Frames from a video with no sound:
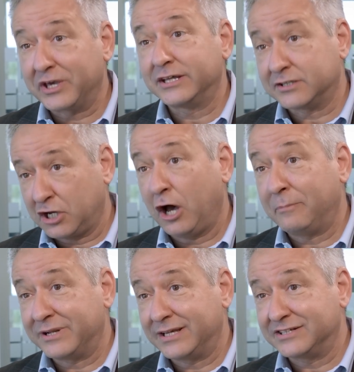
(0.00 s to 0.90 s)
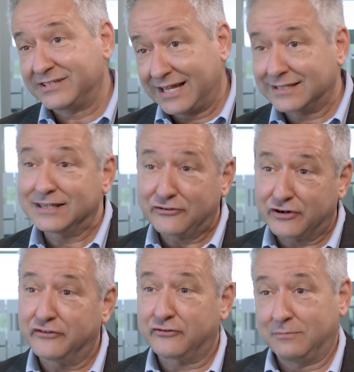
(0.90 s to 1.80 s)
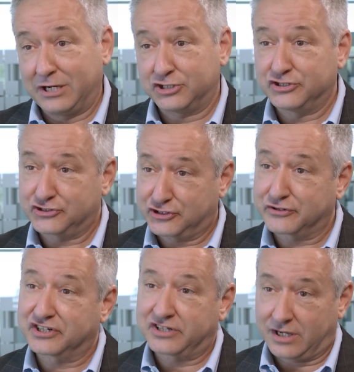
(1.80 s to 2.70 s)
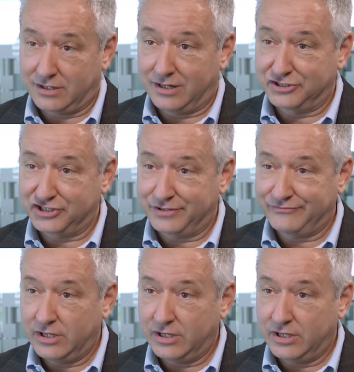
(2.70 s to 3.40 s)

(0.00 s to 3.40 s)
into companies that deliver information security technology.